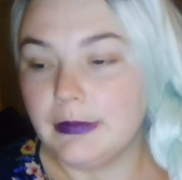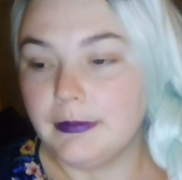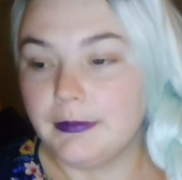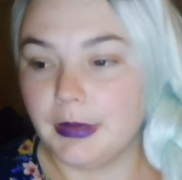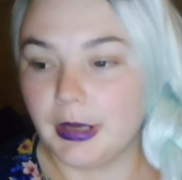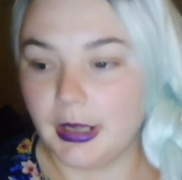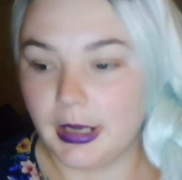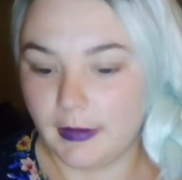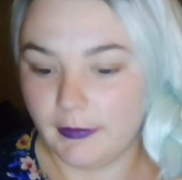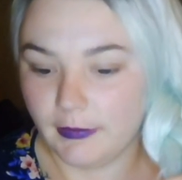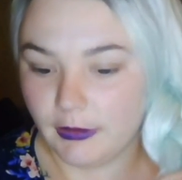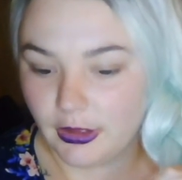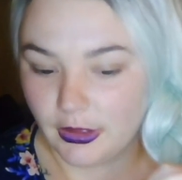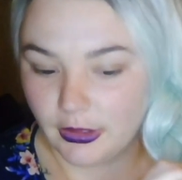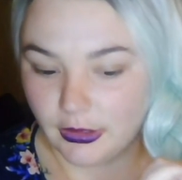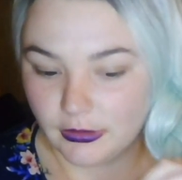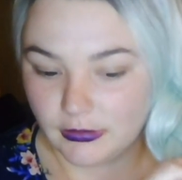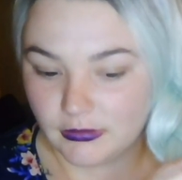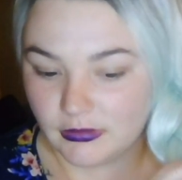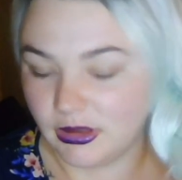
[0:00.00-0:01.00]
But if you
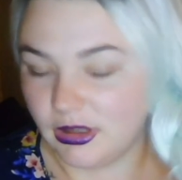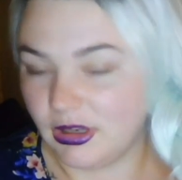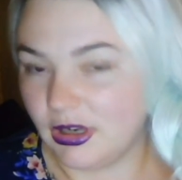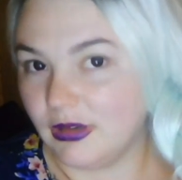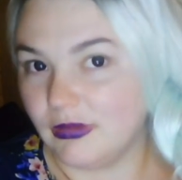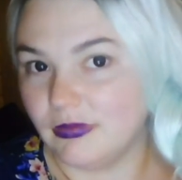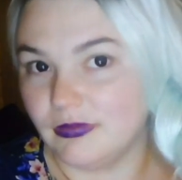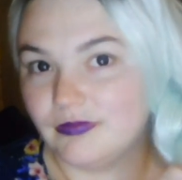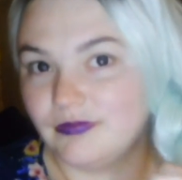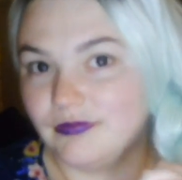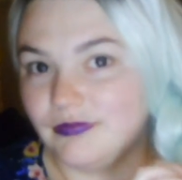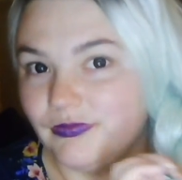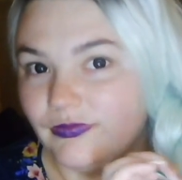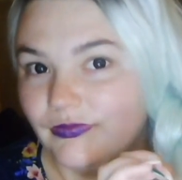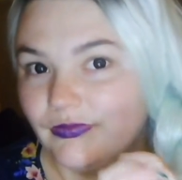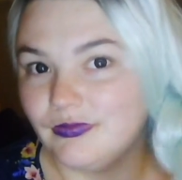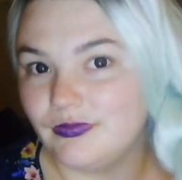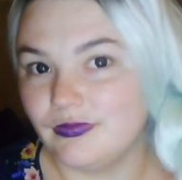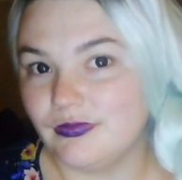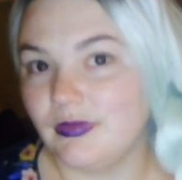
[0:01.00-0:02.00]
just, you know,
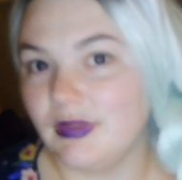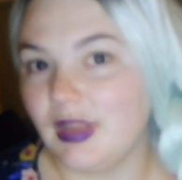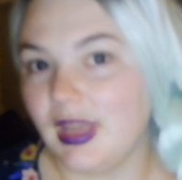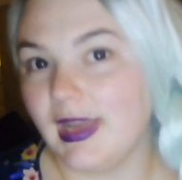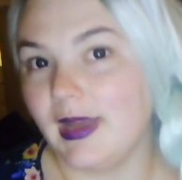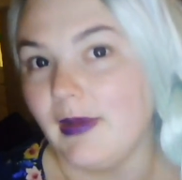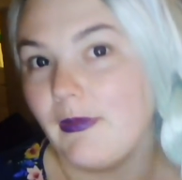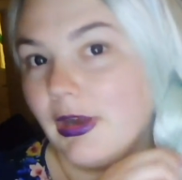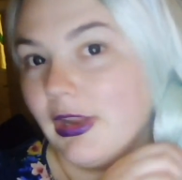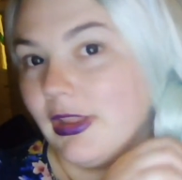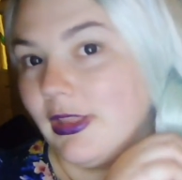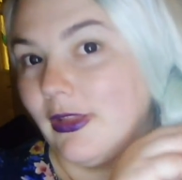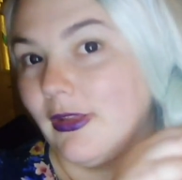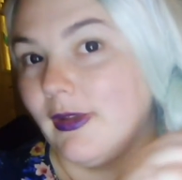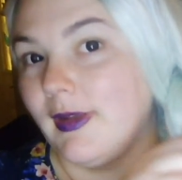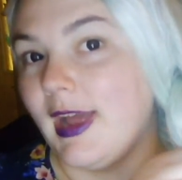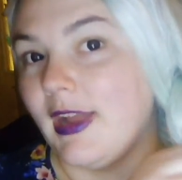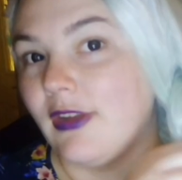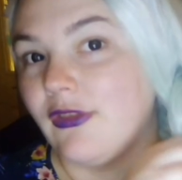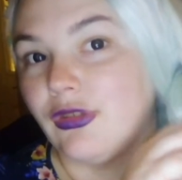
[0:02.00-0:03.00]
again, wanting to
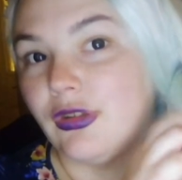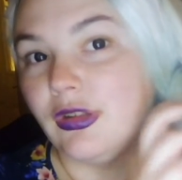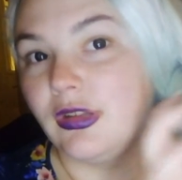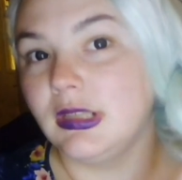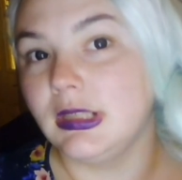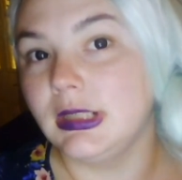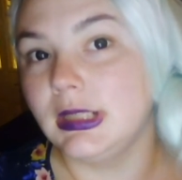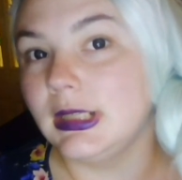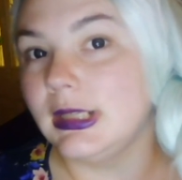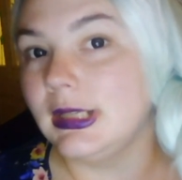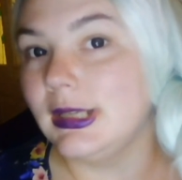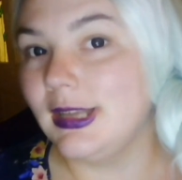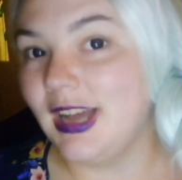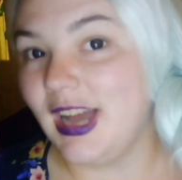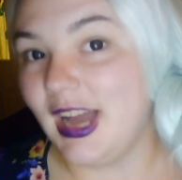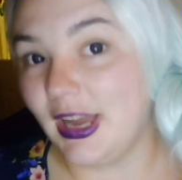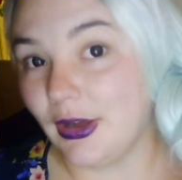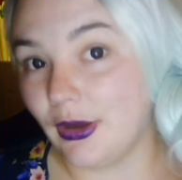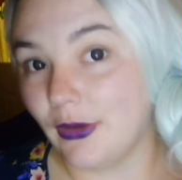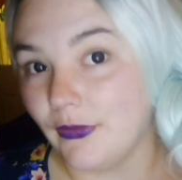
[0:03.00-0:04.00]
look natural,
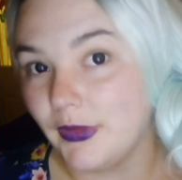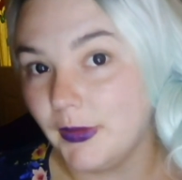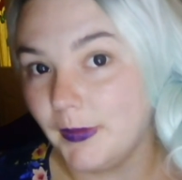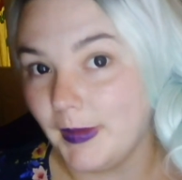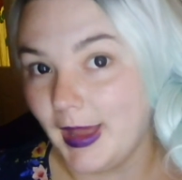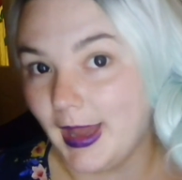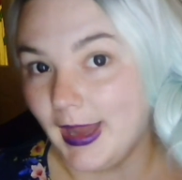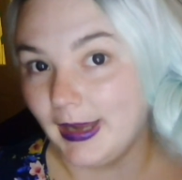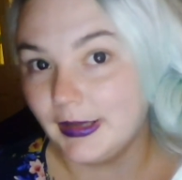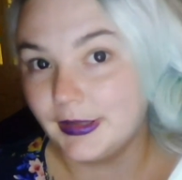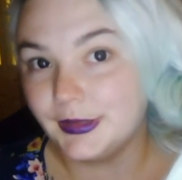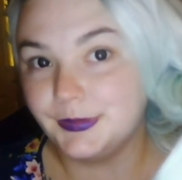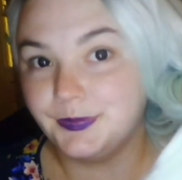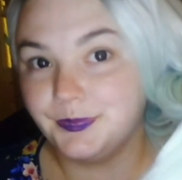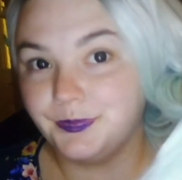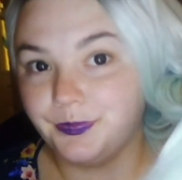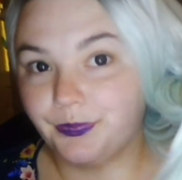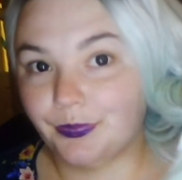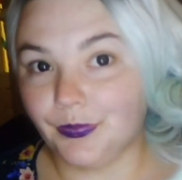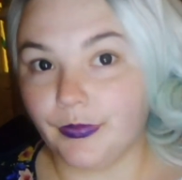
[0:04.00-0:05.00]
I go for the black.
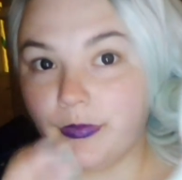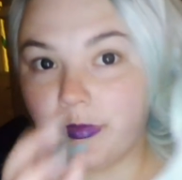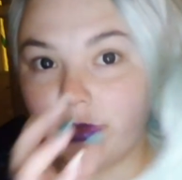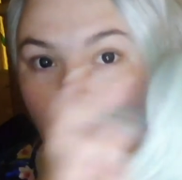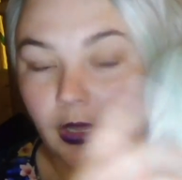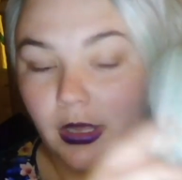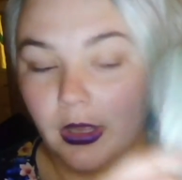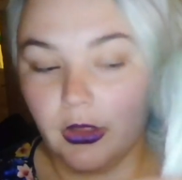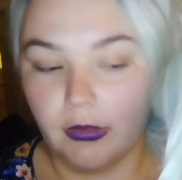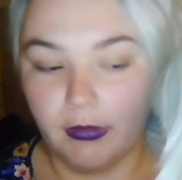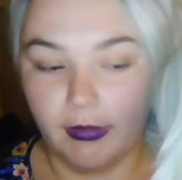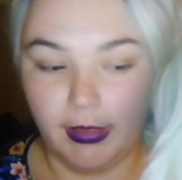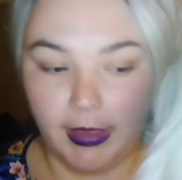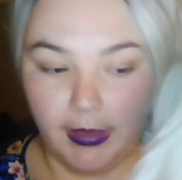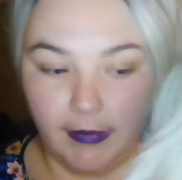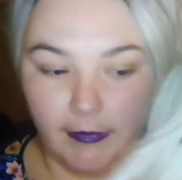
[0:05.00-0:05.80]
But